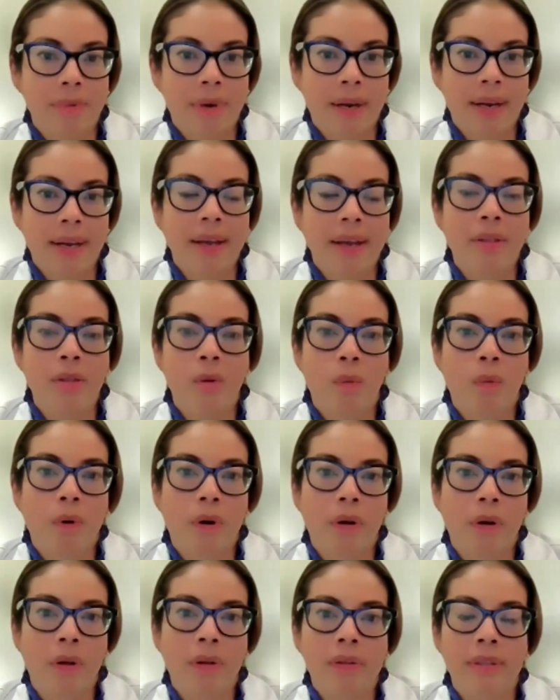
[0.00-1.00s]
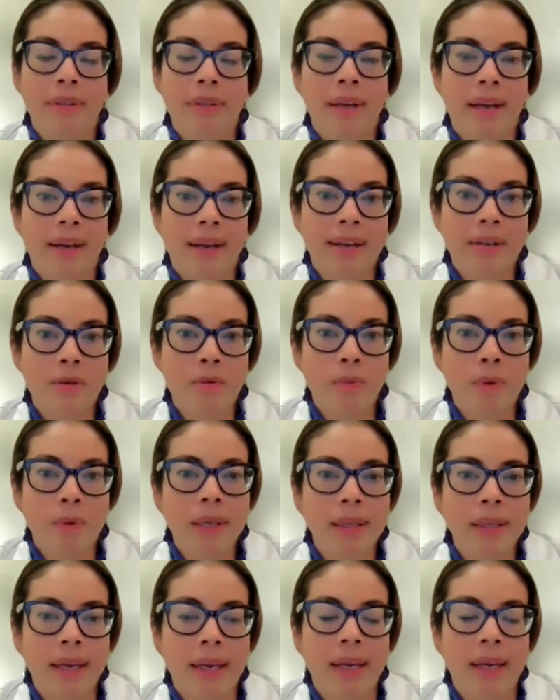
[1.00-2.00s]
right, in the world that is
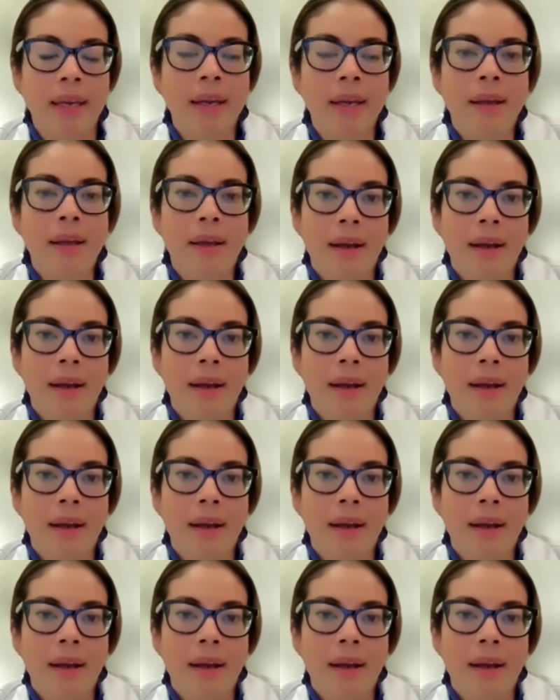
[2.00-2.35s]
really